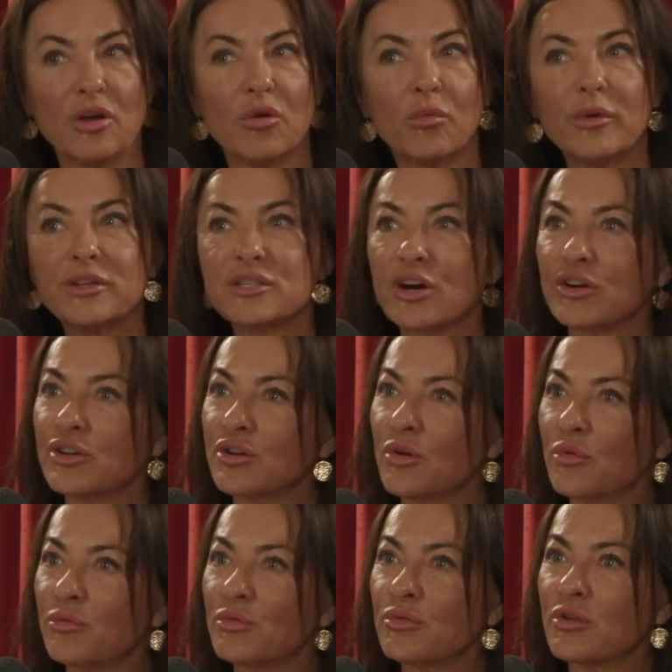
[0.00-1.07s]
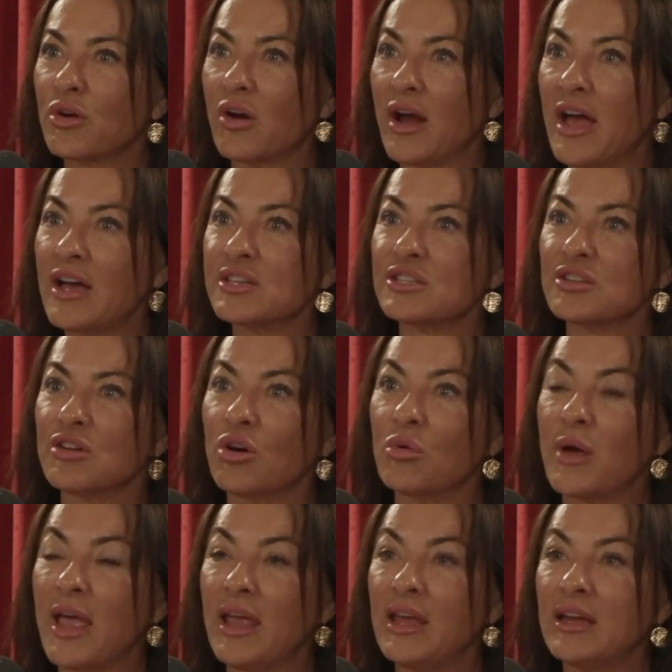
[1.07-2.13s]
We started to go through the crash in
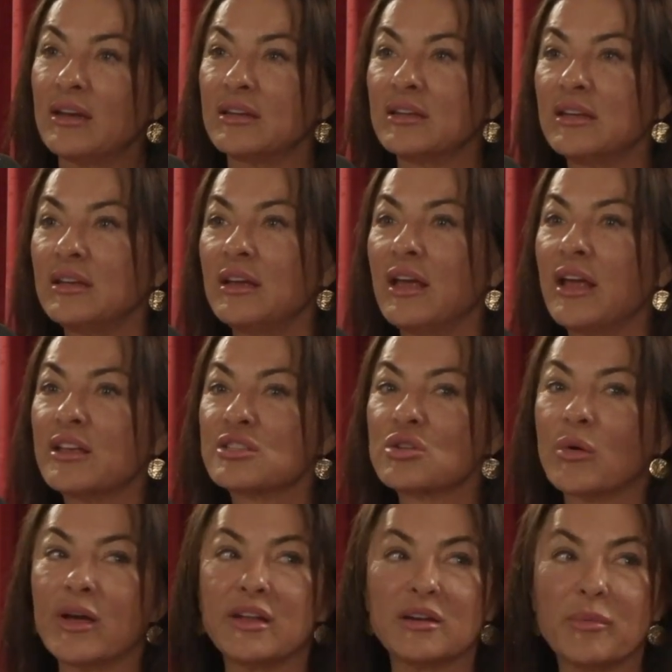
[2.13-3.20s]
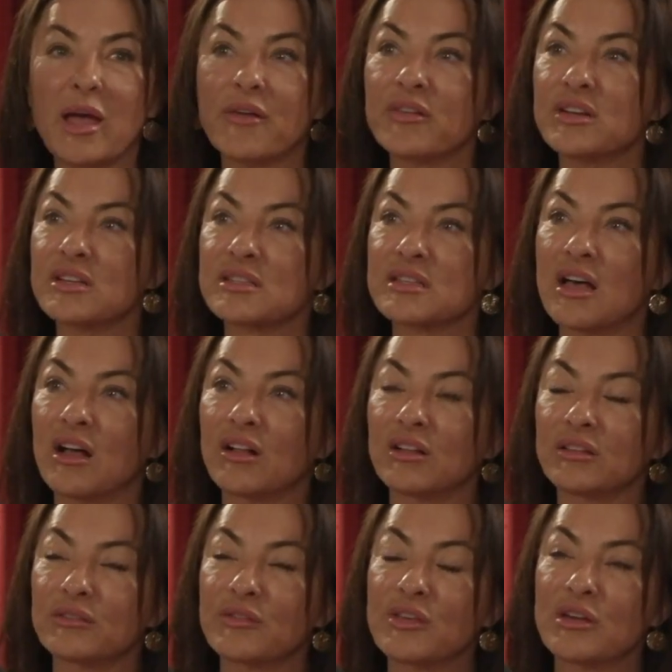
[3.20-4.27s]
'08, and so I ended up having to
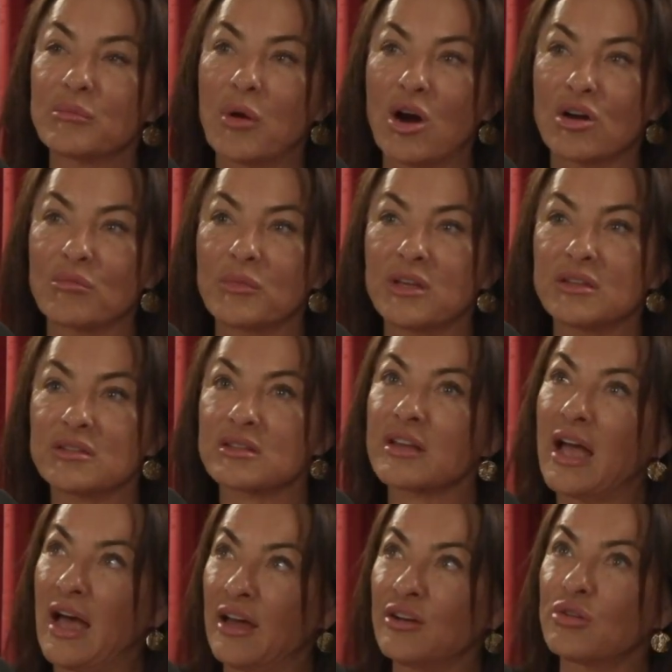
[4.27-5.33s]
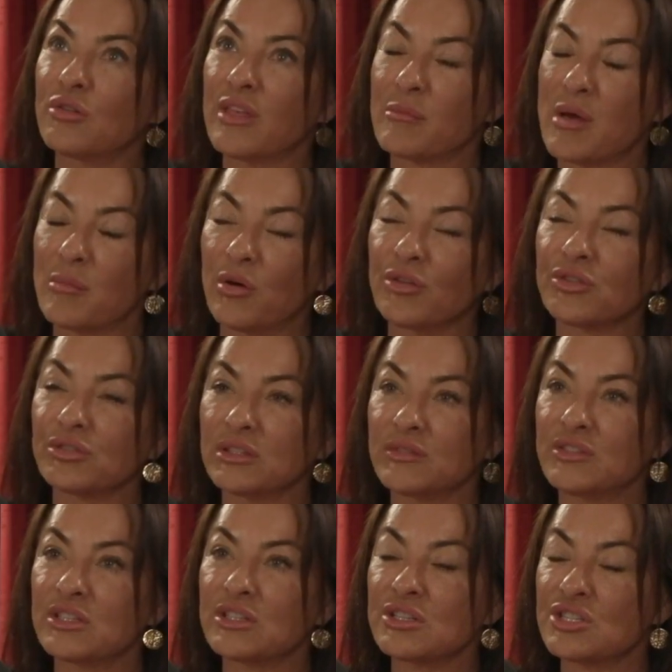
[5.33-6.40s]
sell the apartment, the condo that my mother lived
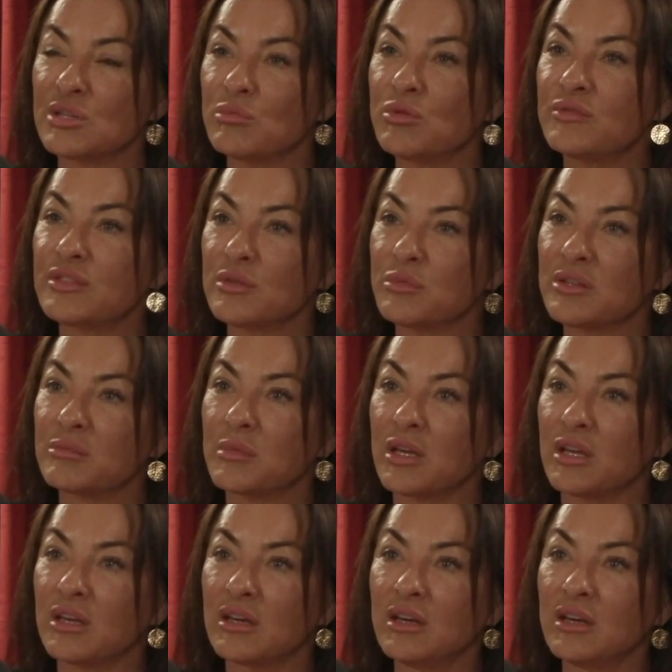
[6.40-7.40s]
in, and she moved in with me,